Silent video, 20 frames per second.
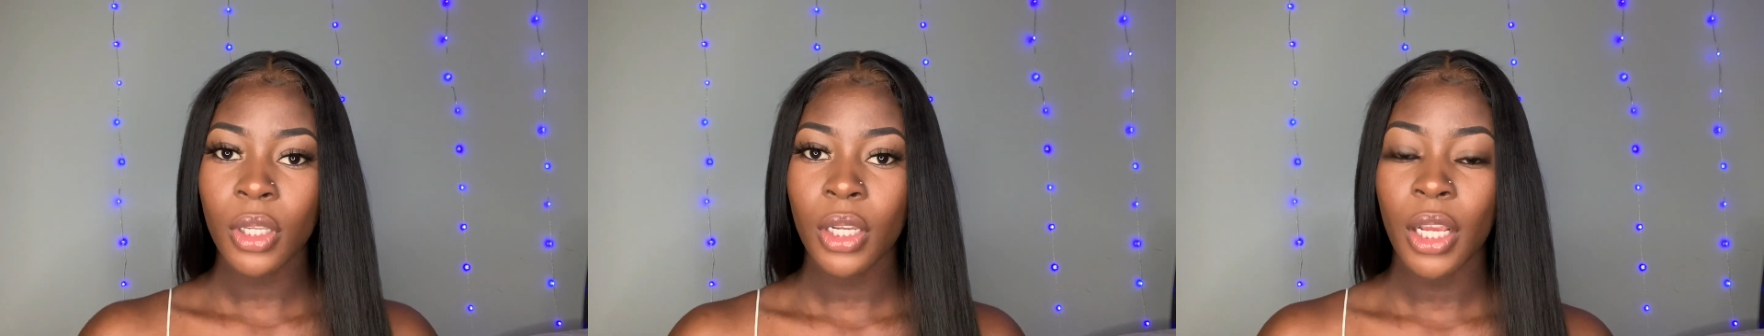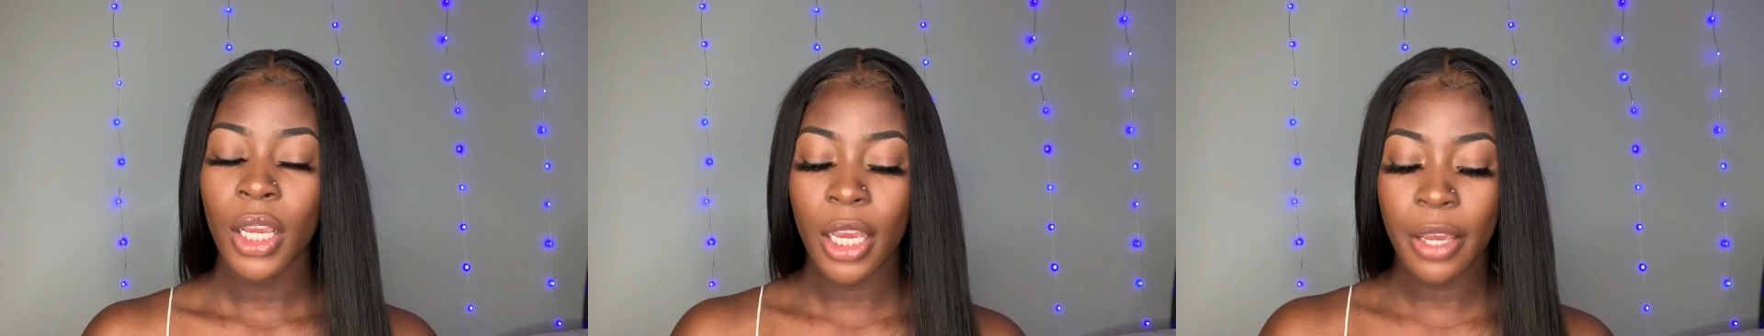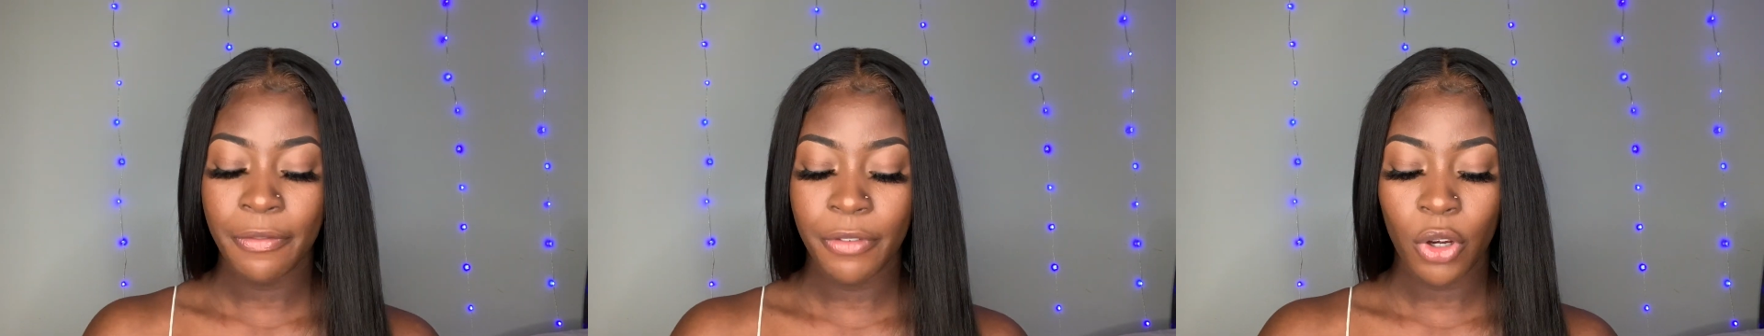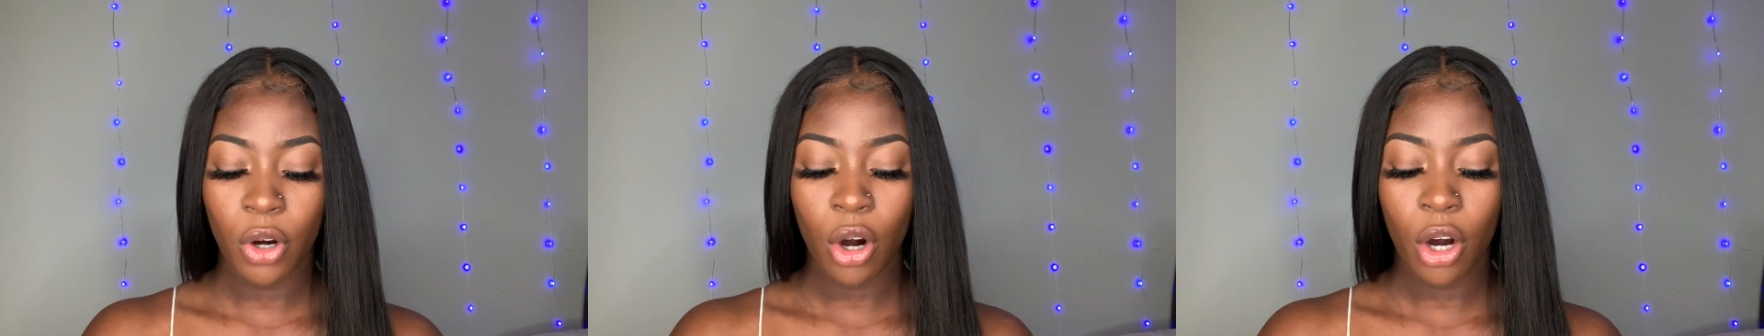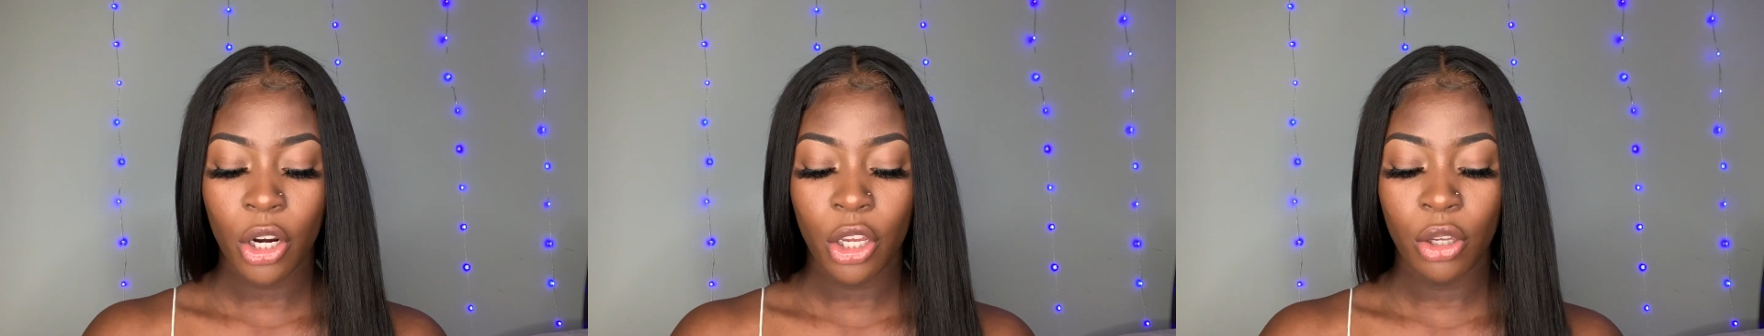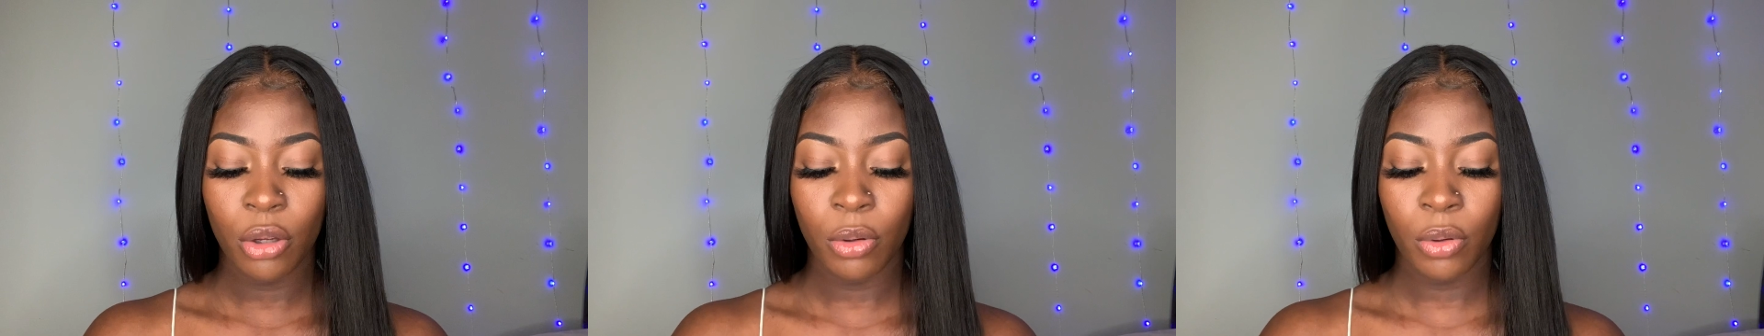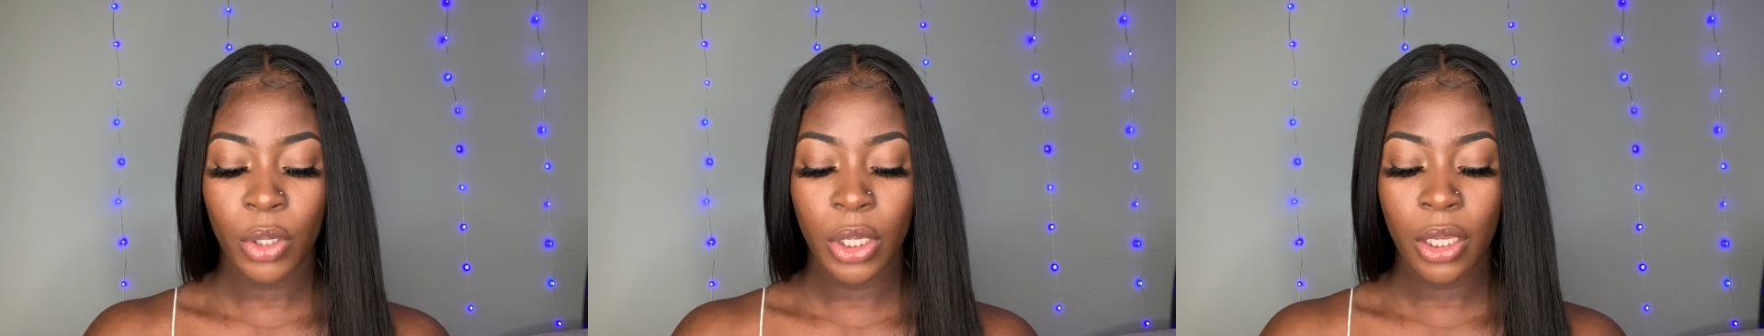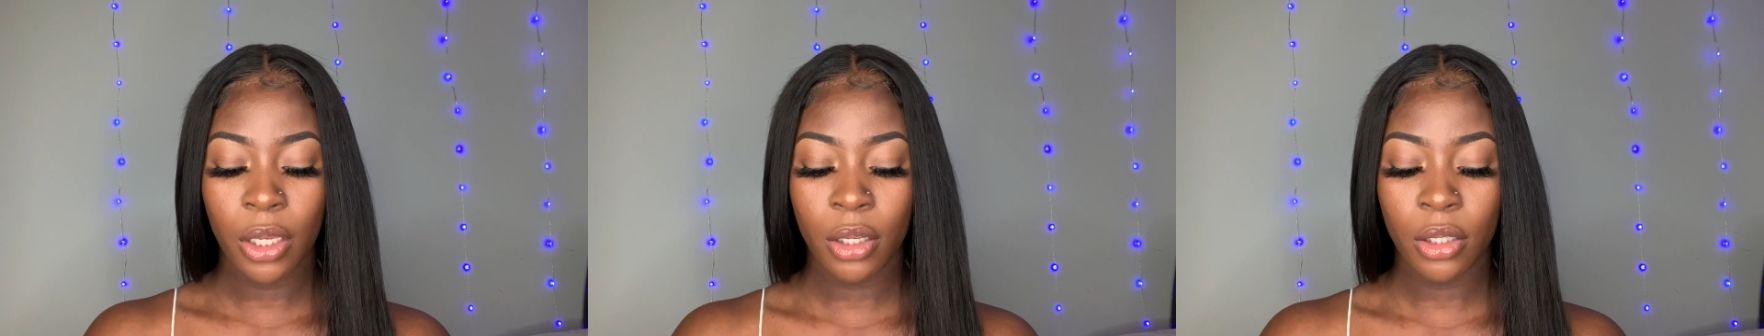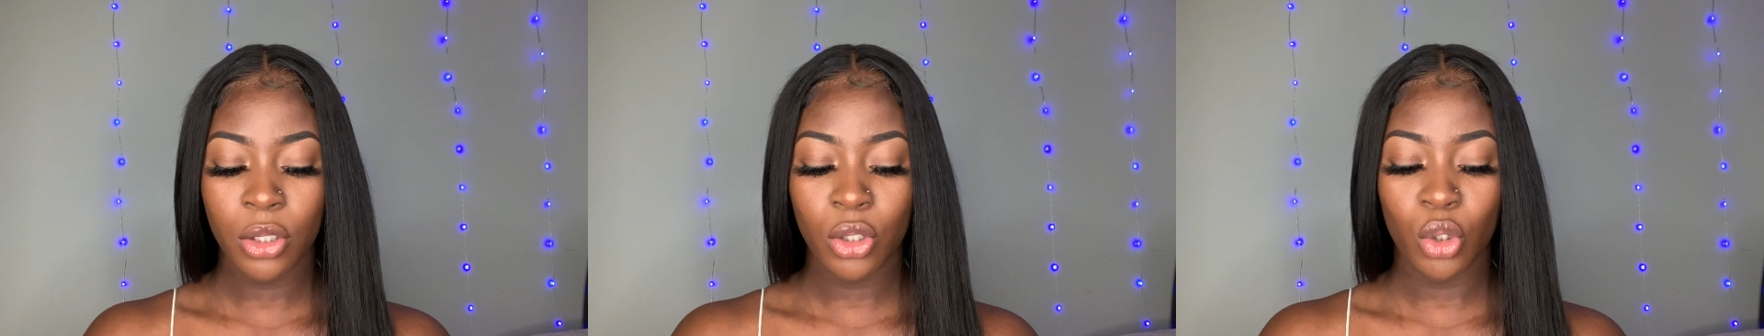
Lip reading: if you're arguing